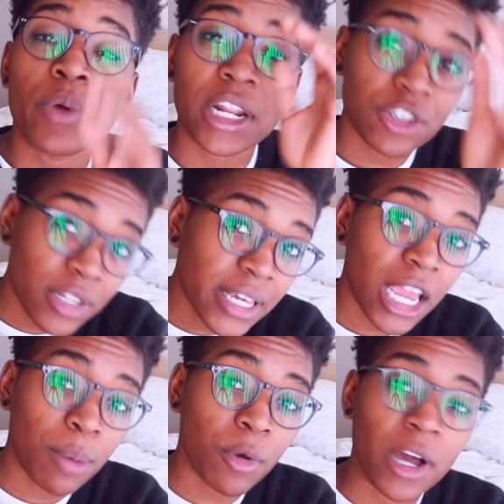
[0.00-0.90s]
When I turned the
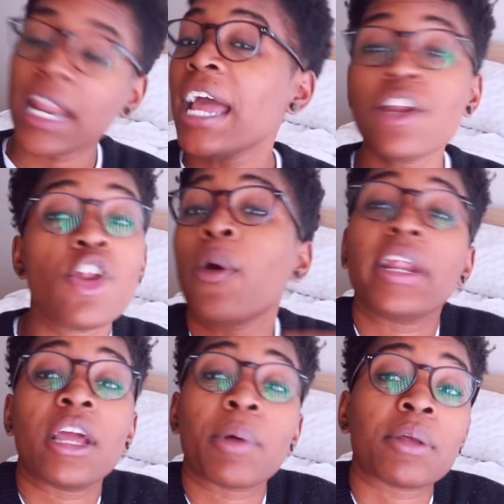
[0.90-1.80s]
camera on, I had no
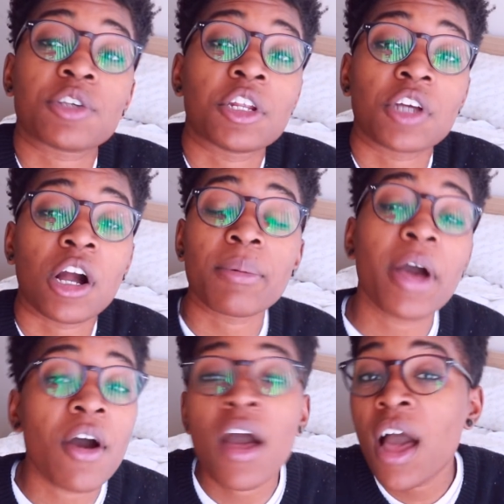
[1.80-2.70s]
idea what I was going to talk
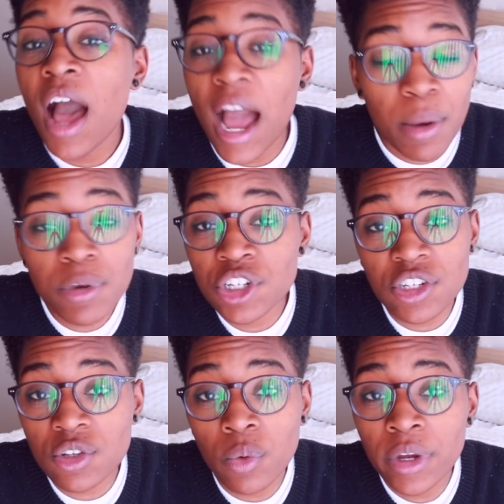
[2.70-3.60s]
about. I was
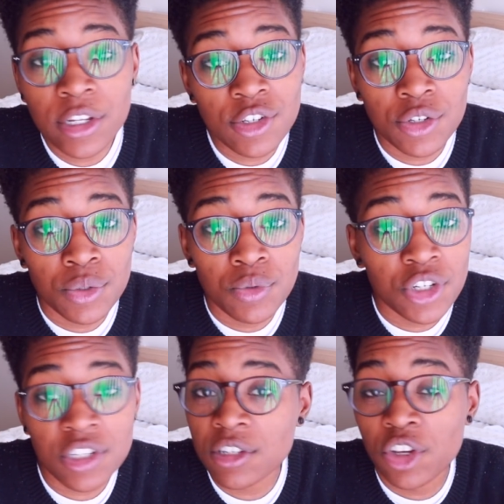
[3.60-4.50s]
just going to
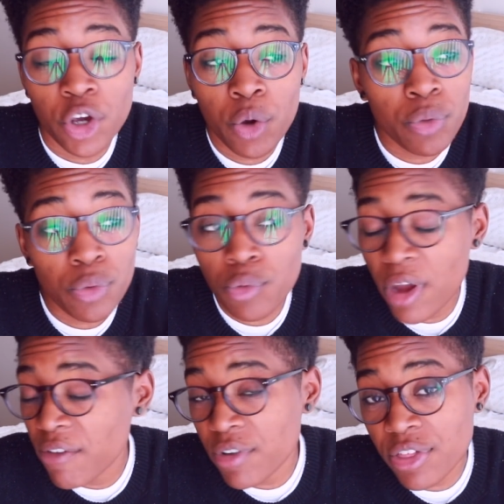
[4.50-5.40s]
just go through
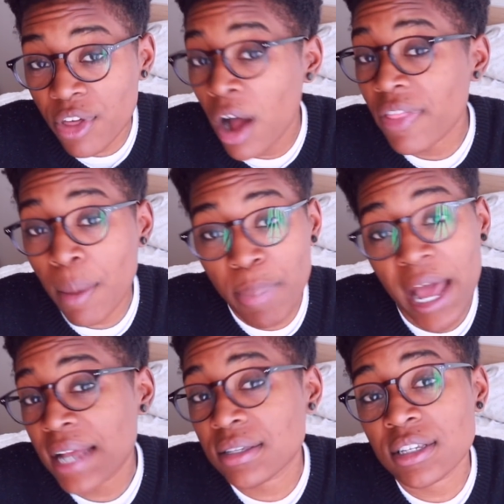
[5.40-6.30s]
every thought that
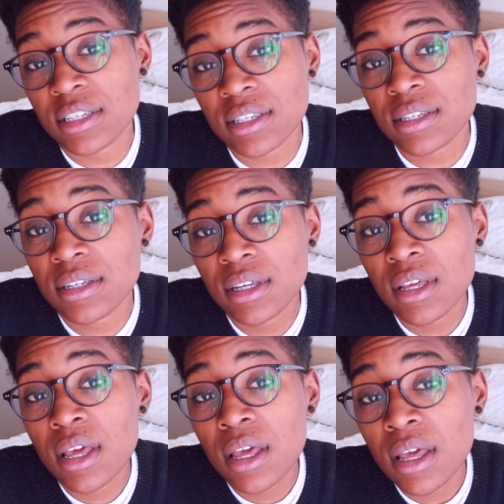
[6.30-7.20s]
passes
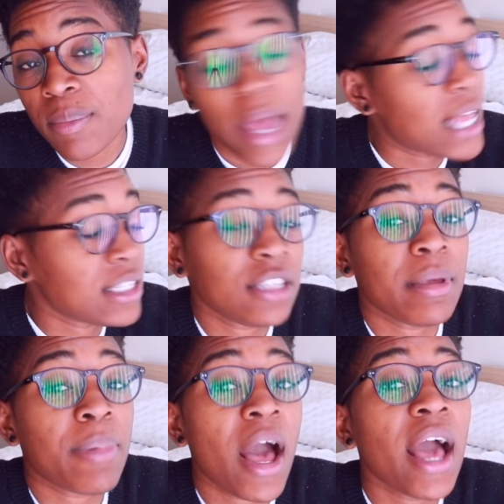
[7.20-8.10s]

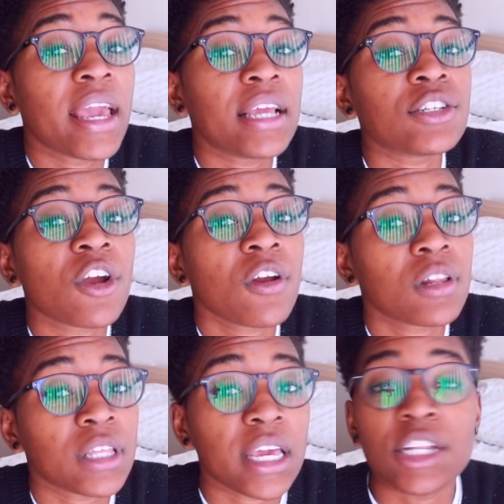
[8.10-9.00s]
me by
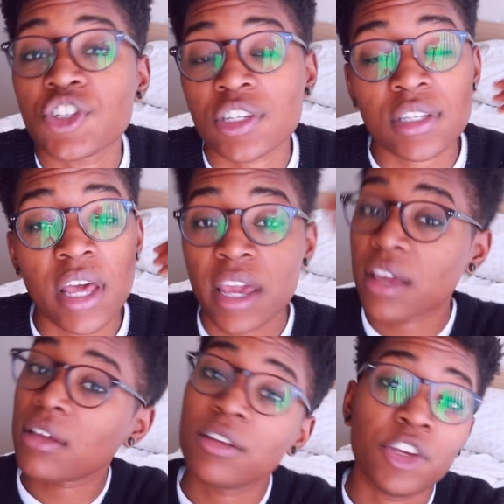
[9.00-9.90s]
internally and just
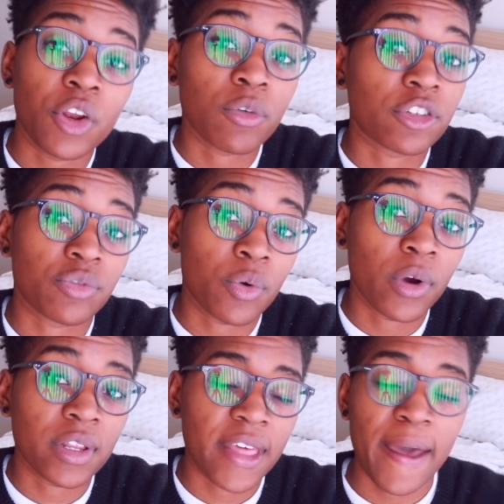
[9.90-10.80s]
like, you know, just
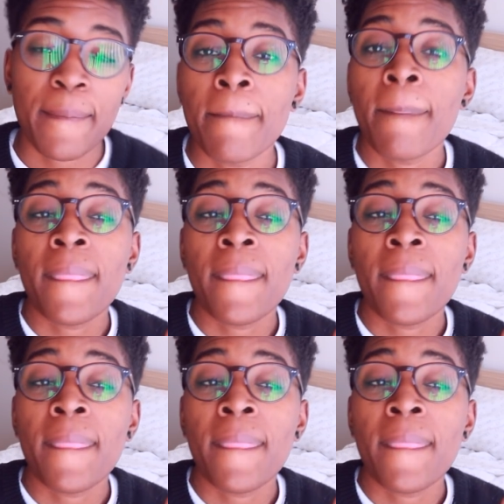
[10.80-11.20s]
record that.